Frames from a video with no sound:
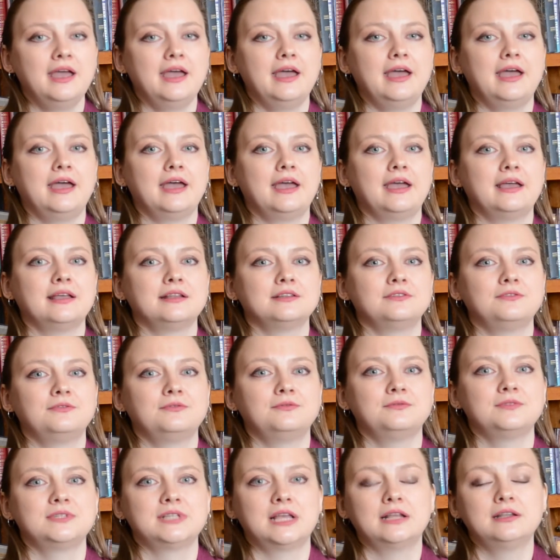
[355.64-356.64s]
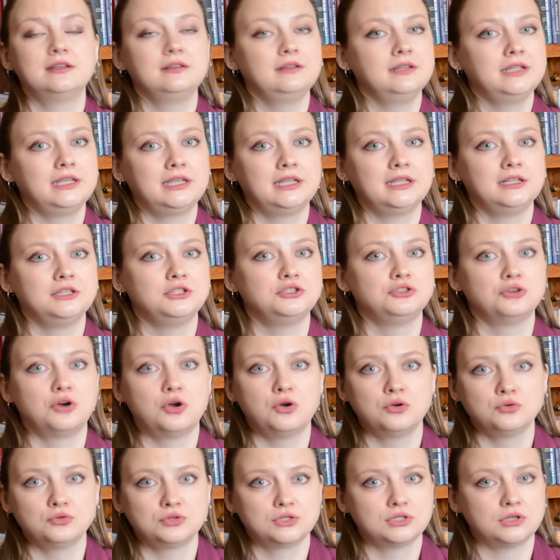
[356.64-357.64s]
and suddenly he
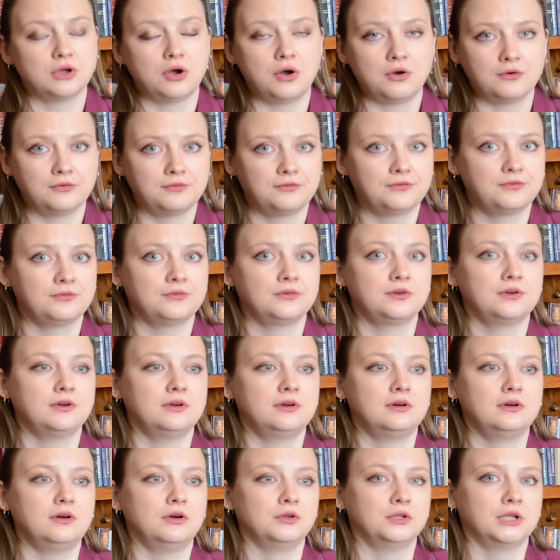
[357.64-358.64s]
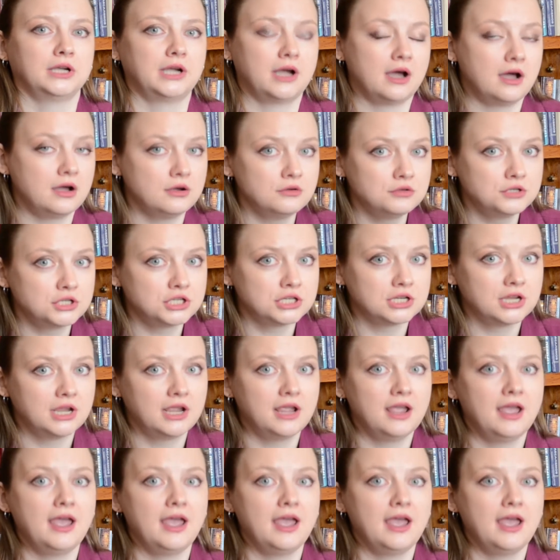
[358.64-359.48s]
dozed off on a couch